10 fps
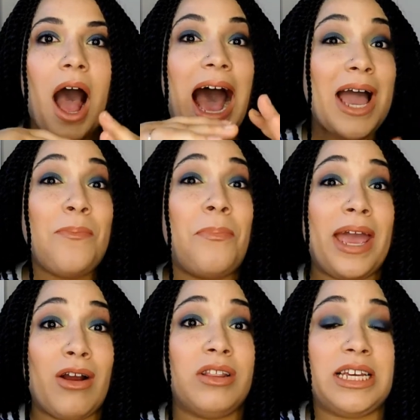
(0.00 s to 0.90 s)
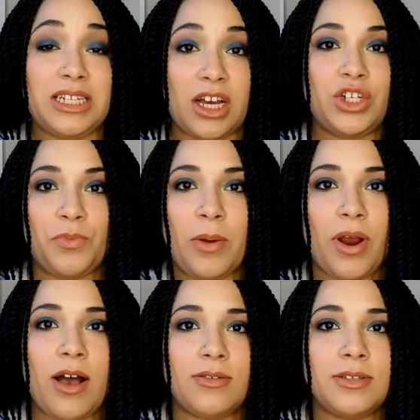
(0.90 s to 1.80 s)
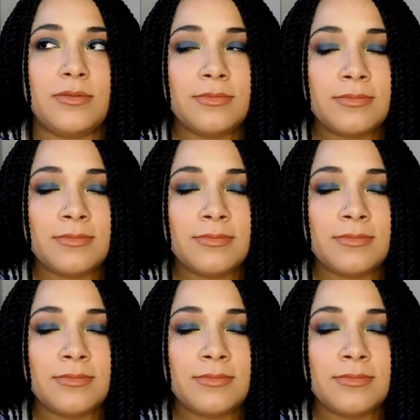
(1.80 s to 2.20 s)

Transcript: I barely touch my brows.